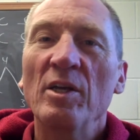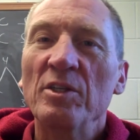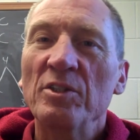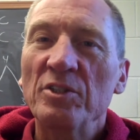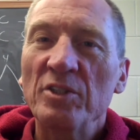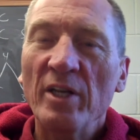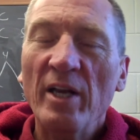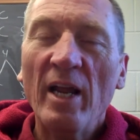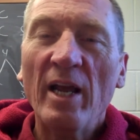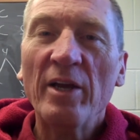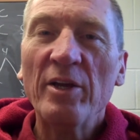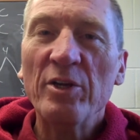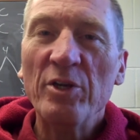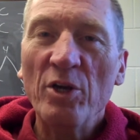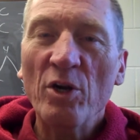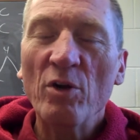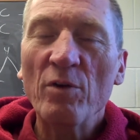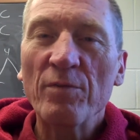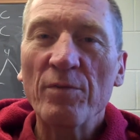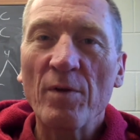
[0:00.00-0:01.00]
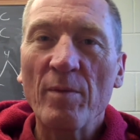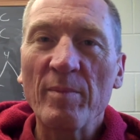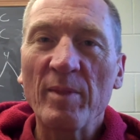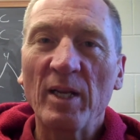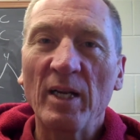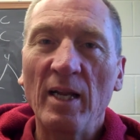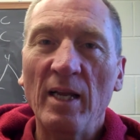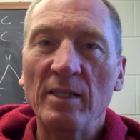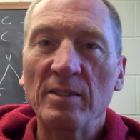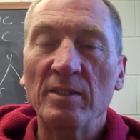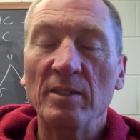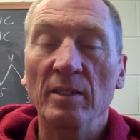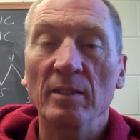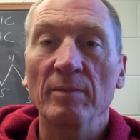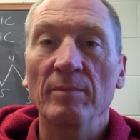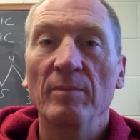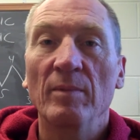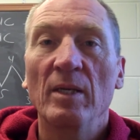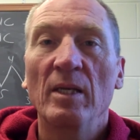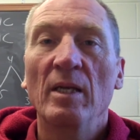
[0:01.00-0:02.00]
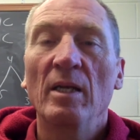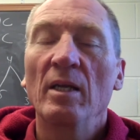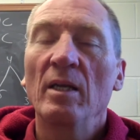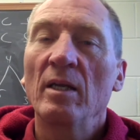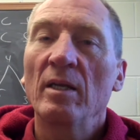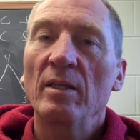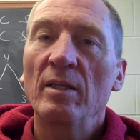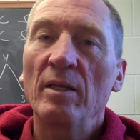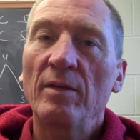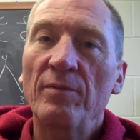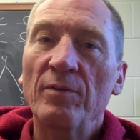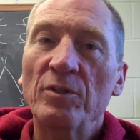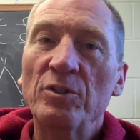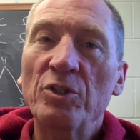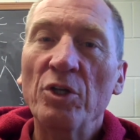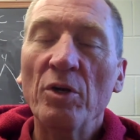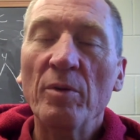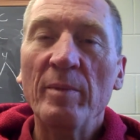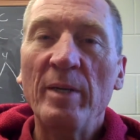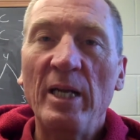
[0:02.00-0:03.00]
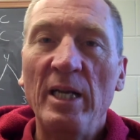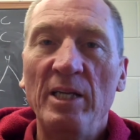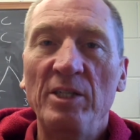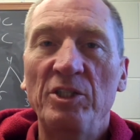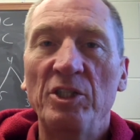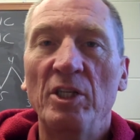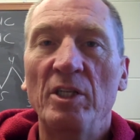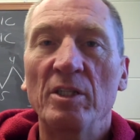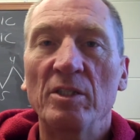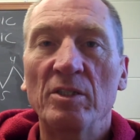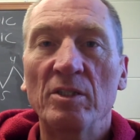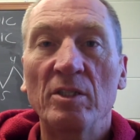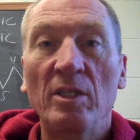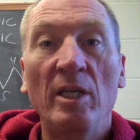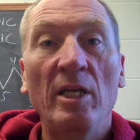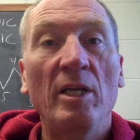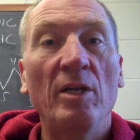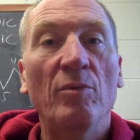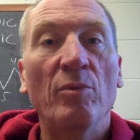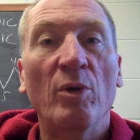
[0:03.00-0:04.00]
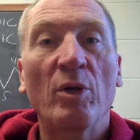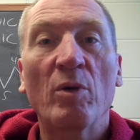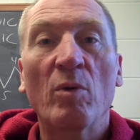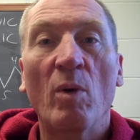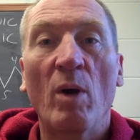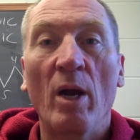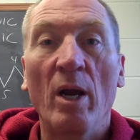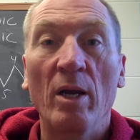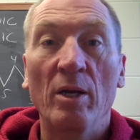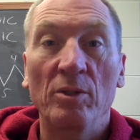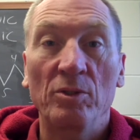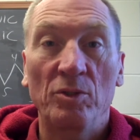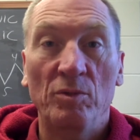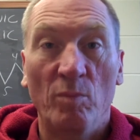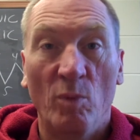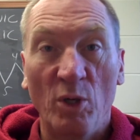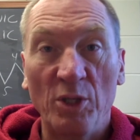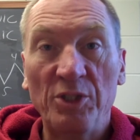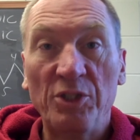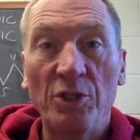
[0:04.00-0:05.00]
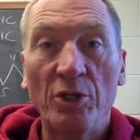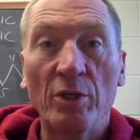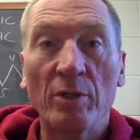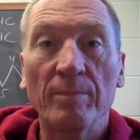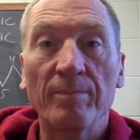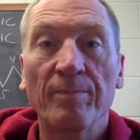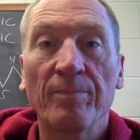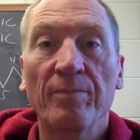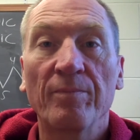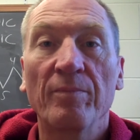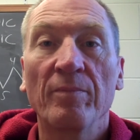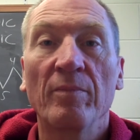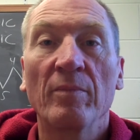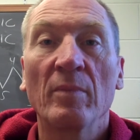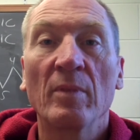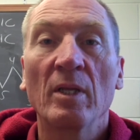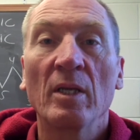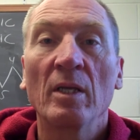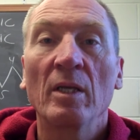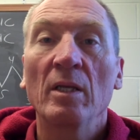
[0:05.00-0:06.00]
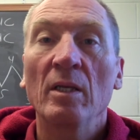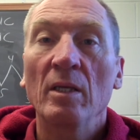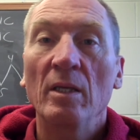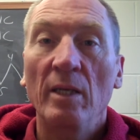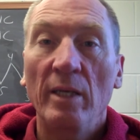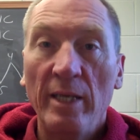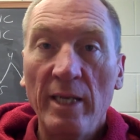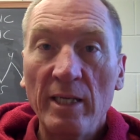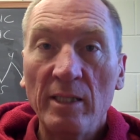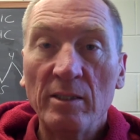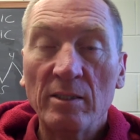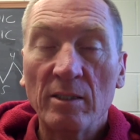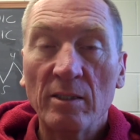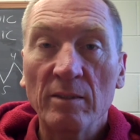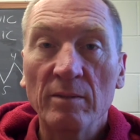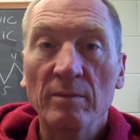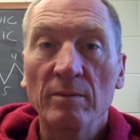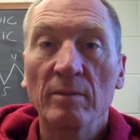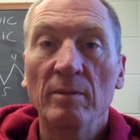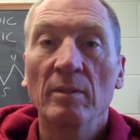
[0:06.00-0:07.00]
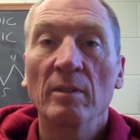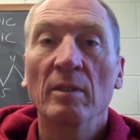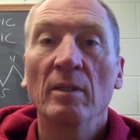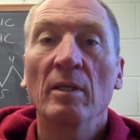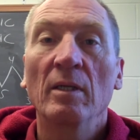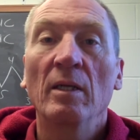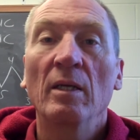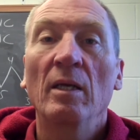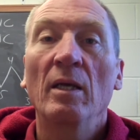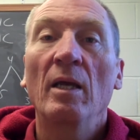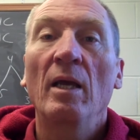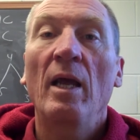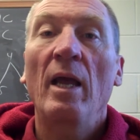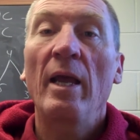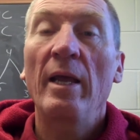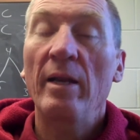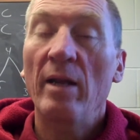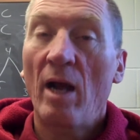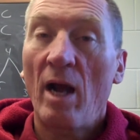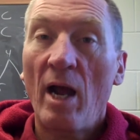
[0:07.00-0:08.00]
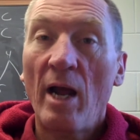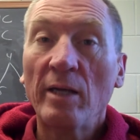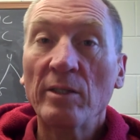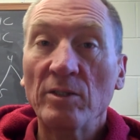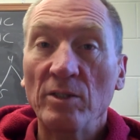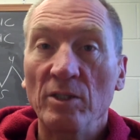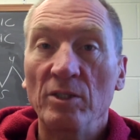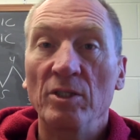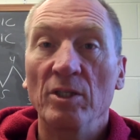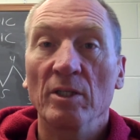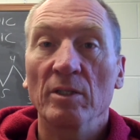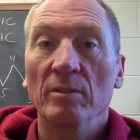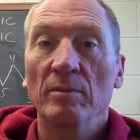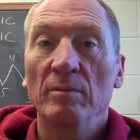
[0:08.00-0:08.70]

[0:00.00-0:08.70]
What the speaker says: So now you know from the lesson that for germination, a seed requires moisture, heat, and oxygen.